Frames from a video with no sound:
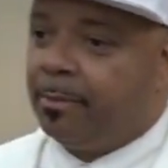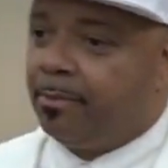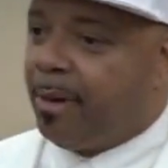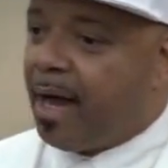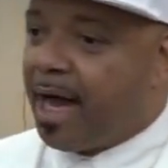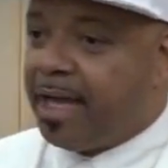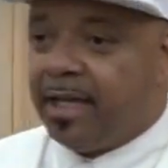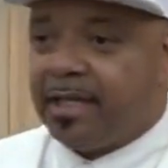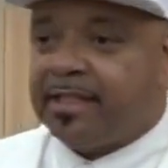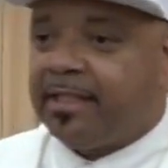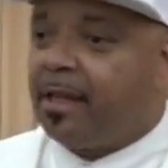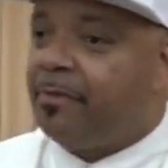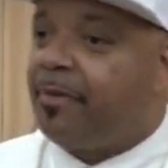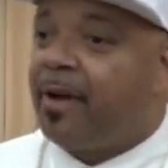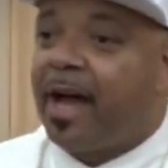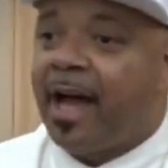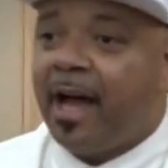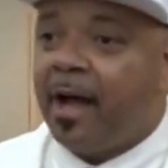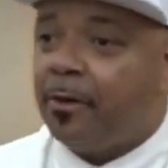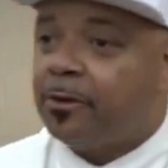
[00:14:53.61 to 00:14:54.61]
Buy yourself
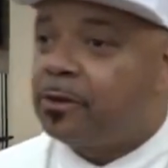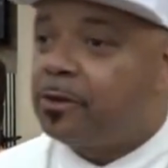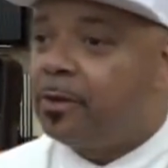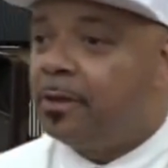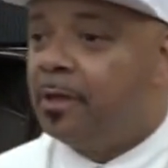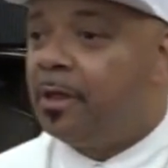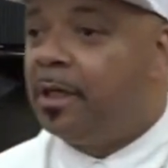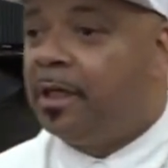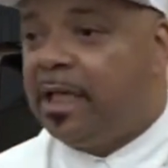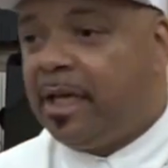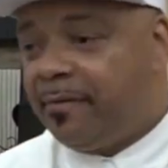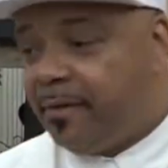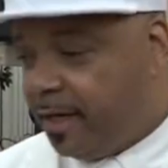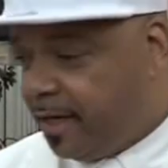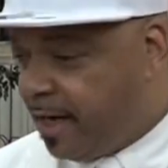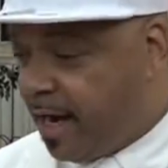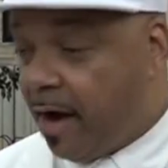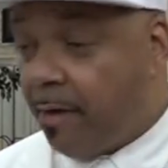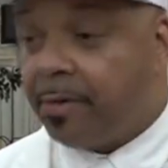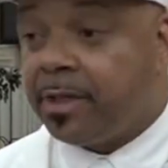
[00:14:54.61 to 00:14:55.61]
a house, leave
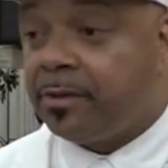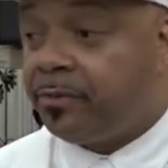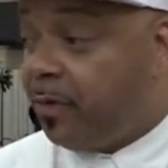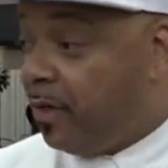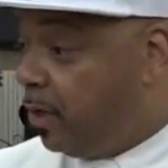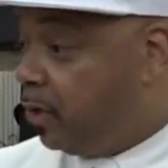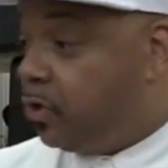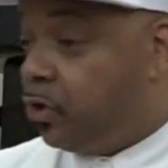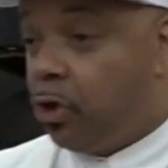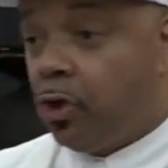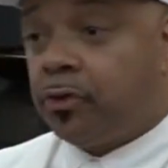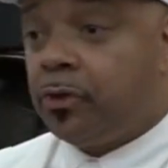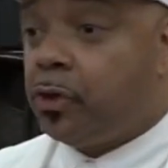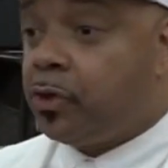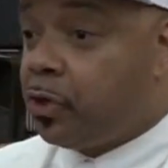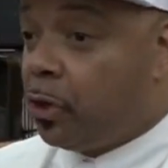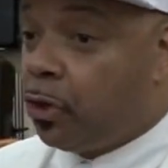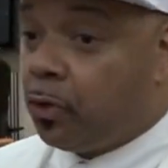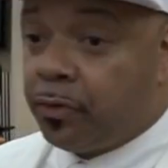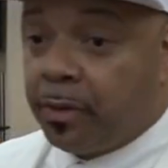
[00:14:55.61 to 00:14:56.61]
an inheritance for your
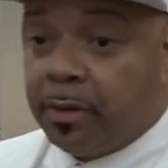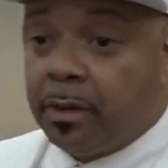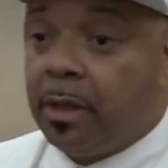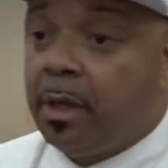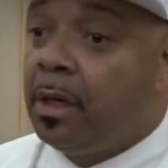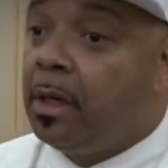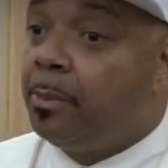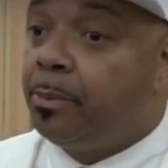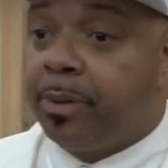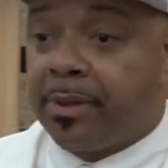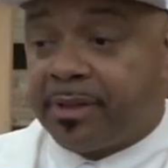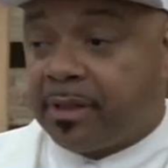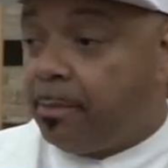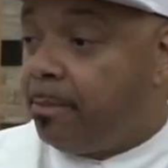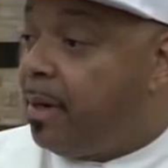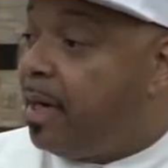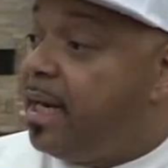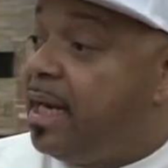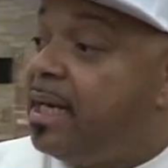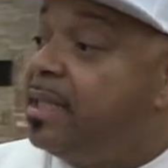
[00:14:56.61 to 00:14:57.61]
children's children, put
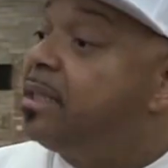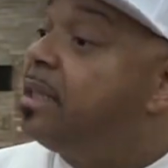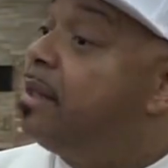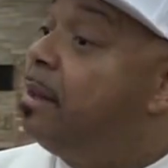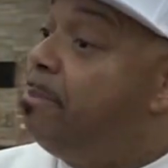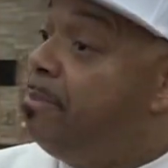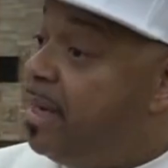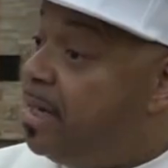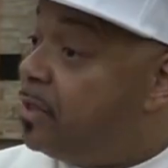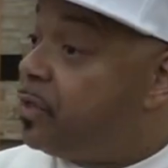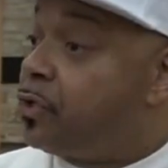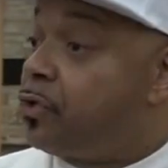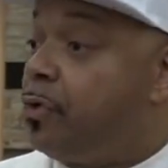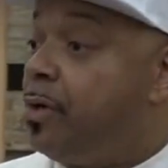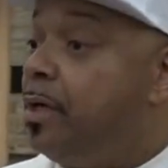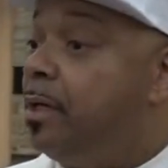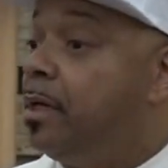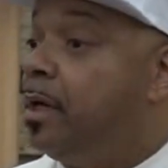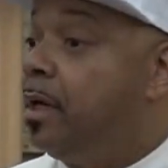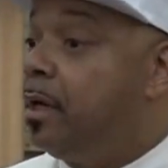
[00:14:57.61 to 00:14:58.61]
some money into the
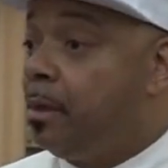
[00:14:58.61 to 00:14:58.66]
ministry,